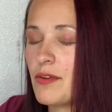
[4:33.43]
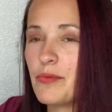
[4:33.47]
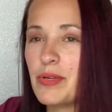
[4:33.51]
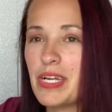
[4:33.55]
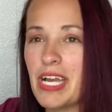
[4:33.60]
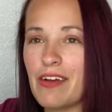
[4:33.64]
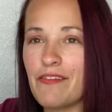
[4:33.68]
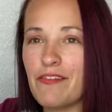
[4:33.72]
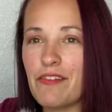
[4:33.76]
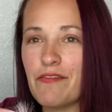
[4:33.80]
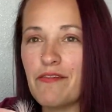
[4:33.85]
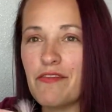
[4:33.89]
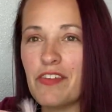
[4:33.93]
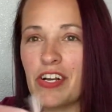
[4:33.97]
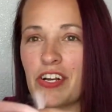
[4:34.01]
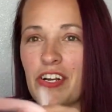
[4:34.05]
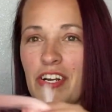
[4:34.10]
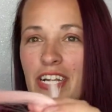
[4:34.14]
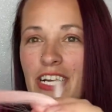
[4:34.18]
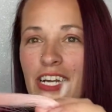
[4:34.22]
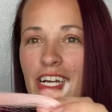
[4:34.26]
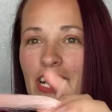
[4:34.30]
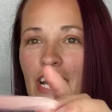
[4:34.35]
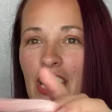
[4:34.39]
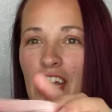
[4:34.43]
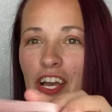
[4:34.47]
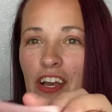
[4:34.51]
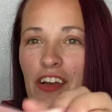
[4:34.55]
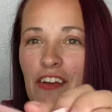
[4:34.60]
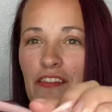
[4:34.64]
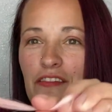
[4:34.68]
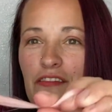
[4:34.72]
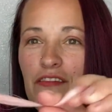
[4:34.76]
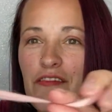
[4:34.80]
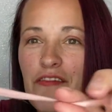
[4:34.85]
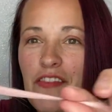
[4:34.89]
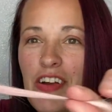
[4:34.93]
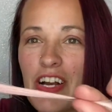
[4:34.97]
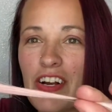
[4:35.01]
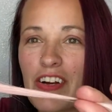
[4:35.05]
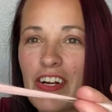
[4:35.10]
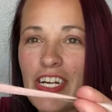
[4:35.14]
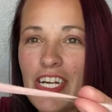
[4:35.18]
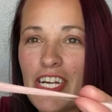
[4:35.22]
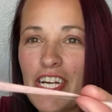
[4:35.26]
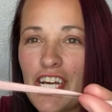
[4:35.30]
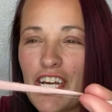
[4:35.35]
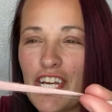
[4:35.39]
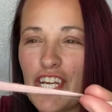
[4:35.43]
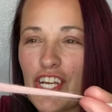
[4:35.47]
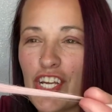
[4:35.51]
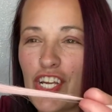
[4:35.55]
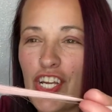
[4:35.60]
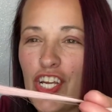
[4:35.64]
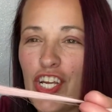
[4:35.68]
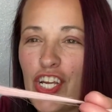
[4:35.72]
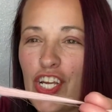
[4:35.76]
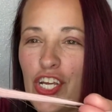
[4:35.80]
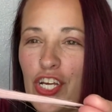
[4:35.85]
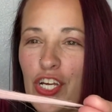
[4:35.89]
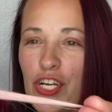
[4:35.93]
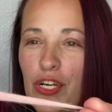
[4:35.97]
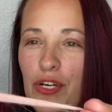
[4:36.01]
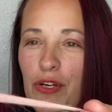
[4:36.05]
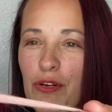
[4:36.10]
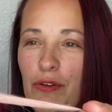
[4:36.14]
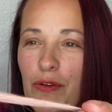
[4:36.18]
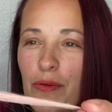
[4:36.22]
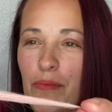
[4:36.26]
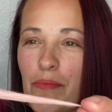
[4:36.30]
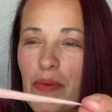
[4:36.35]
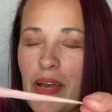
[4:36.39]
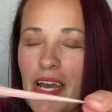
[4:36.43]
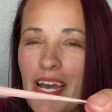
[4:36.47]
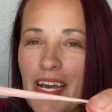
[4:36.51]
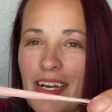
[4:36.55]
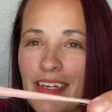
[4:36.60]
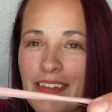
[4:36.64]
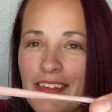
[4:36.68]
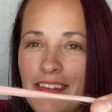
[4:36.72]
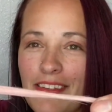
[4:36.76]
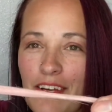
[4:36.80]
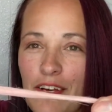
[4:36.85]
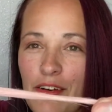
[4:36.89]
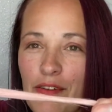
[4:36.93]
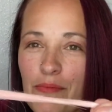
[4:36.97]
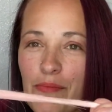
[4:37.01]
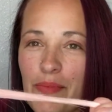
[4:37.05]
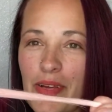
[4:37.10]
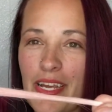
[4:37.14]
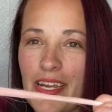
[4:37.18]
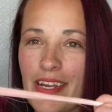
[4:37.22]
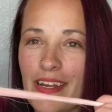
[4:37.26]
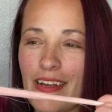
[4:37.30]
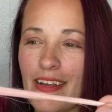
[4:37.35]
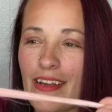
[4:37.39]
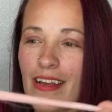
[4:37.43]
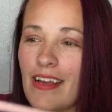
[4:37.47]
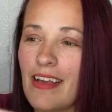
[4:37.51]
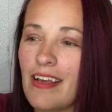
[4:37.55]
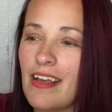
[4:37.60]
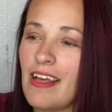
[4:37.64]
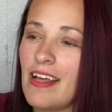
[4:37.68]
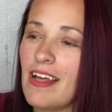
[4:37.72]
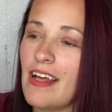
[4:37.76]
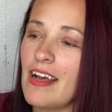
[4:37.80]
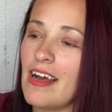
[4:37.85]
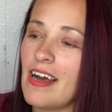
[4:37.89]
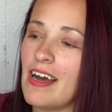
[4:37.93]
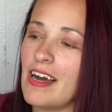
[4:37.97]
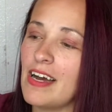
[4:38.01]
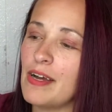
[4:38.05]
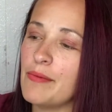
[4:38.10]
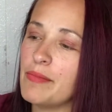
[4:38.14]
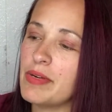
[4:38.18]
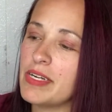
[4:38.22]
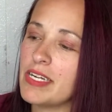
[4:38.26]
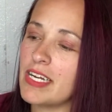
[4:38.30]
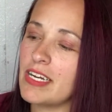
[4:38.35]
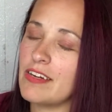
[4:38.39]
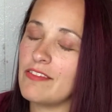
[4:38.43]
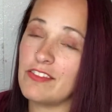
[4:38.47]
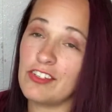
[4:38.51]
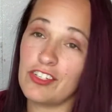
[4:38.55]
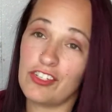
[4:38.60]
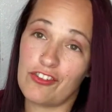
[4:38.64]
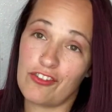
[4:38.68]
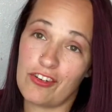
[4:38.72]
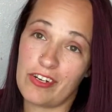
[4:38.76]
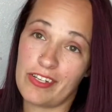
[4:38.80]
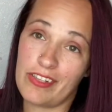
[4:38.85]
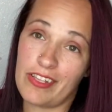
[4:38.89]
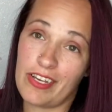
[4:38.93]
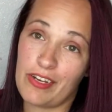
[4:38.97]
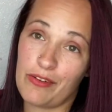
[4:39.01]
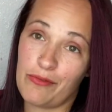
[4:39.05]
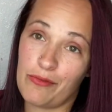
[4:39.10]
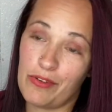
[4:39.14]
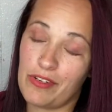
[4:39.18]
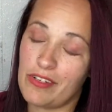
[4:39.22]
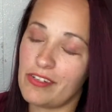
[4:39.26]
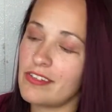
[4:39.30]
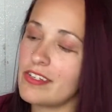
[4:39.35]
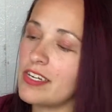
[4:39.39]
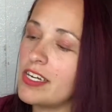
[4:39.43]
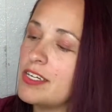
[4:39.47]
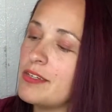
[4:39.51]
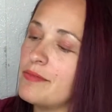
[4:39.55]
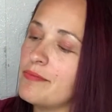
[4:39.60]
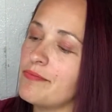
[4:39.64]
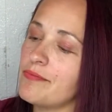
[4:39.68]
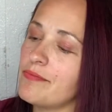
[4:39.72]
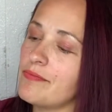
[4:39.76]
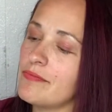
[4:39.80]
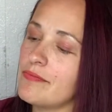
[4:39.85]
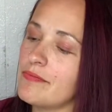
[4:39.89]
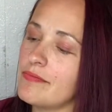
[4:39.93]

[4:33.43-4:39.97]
We have a very, very cute pastel pink. I might have to try that one time.